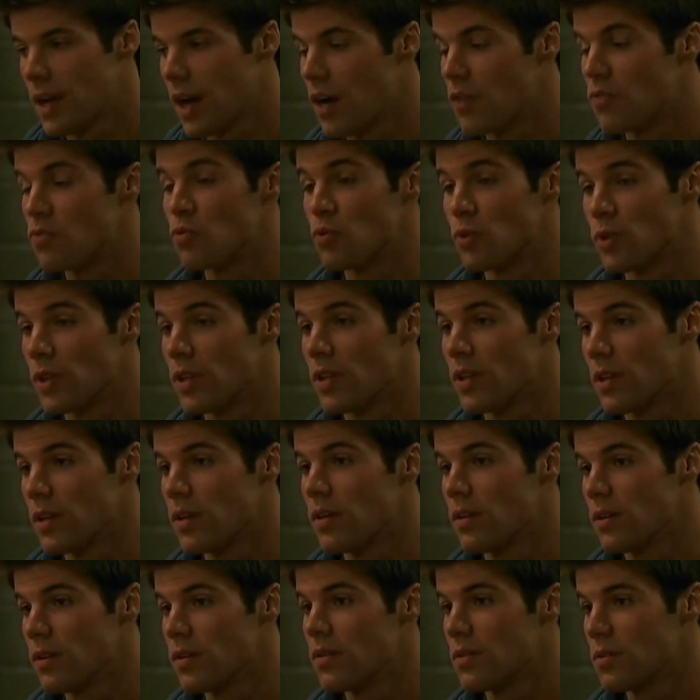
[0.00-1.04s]
I
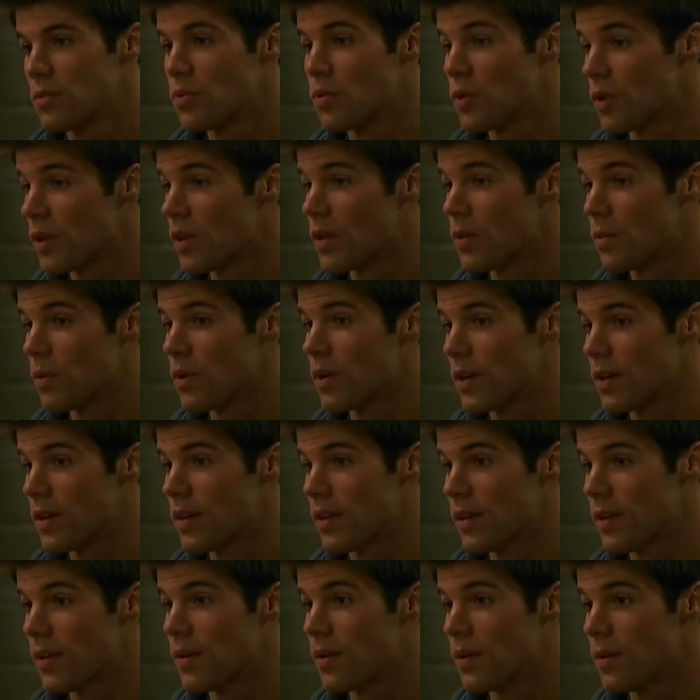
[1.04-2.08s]
really, really wanted
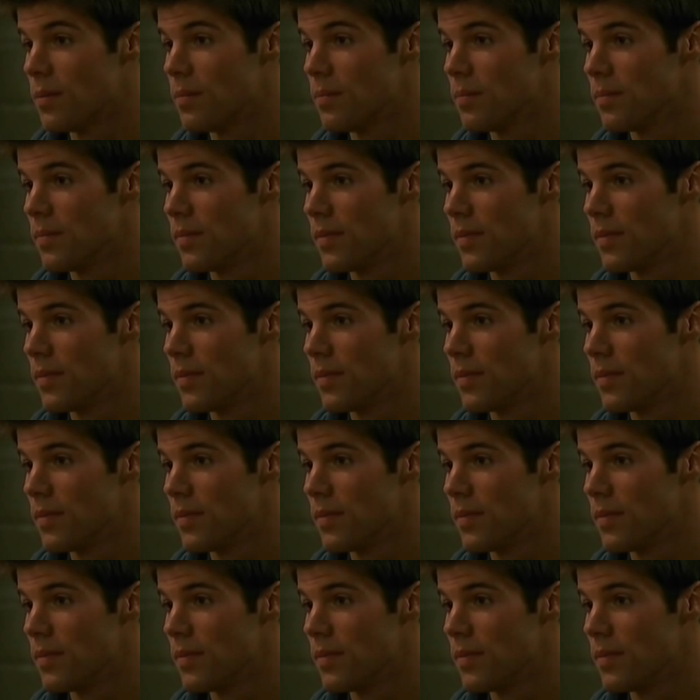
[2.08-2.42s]
to kill him.